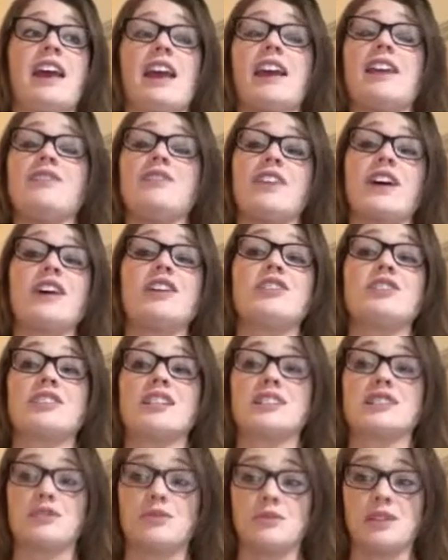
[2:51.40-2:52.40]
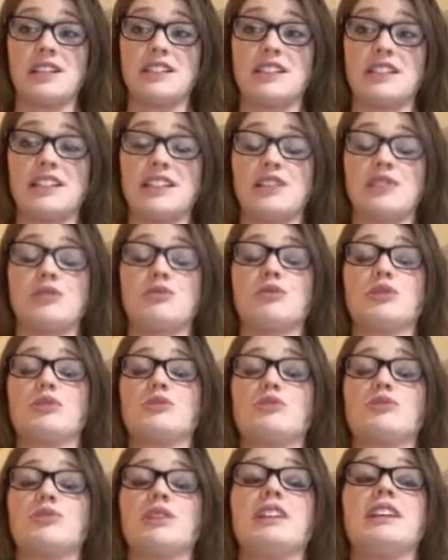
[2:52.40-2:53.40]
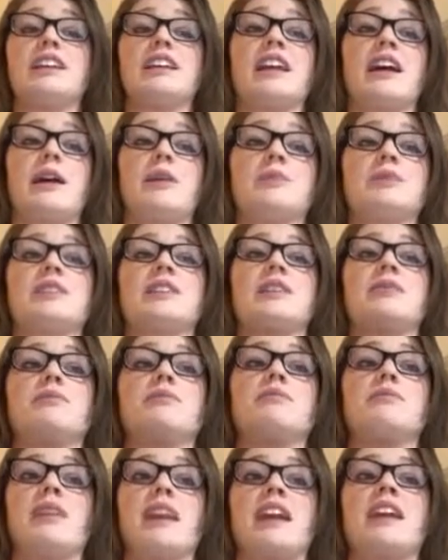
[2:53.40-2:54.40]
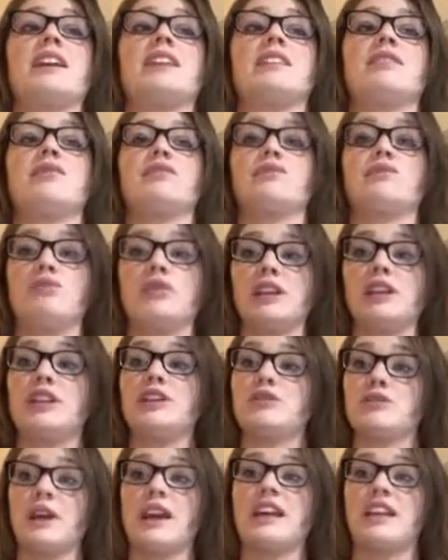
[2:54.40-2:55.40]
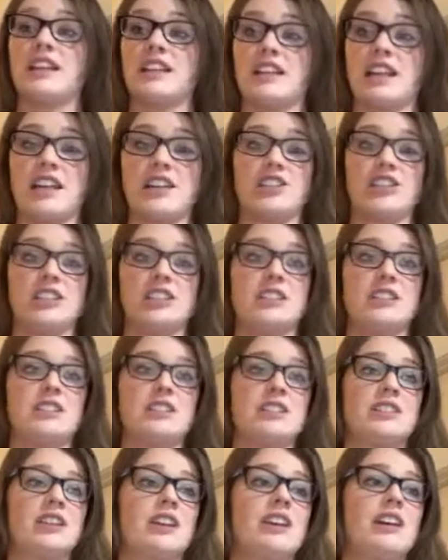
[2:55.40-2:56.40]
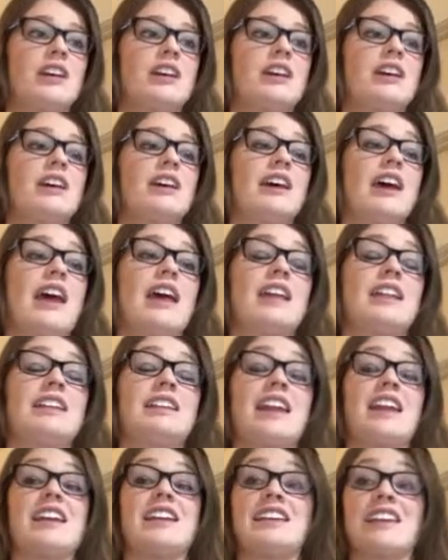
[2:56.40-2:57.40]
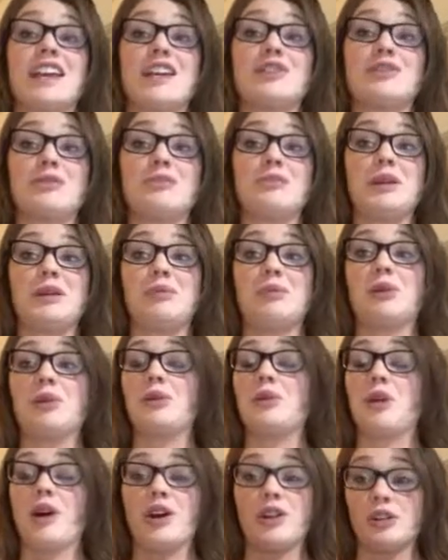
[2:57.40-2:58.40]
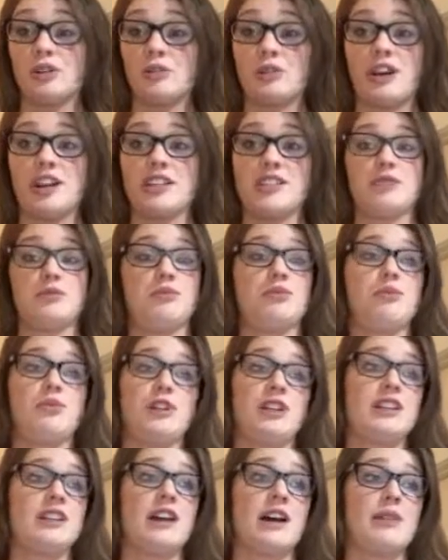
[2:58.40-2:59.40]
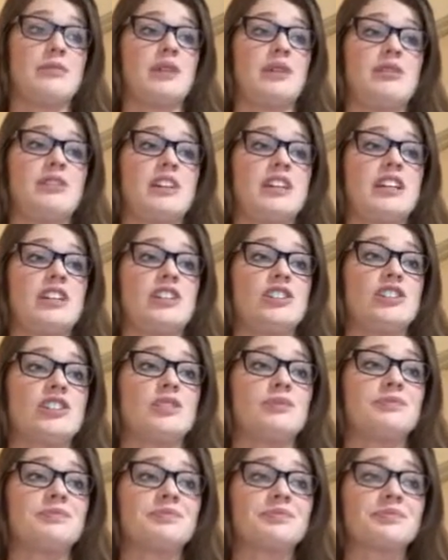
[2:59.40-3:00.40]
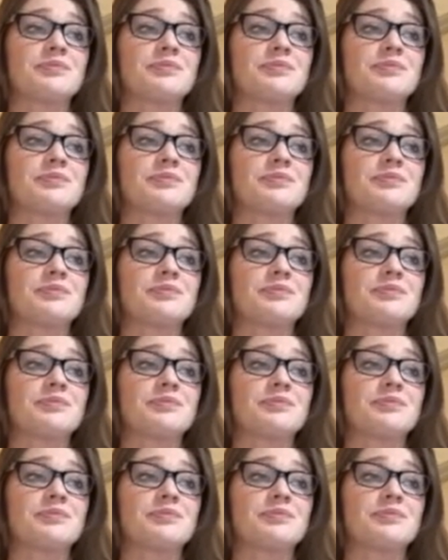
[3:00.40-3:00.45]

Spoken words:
and values as the residents, which really helps them make really great connections. And they engage with people who otherwise would not be reached.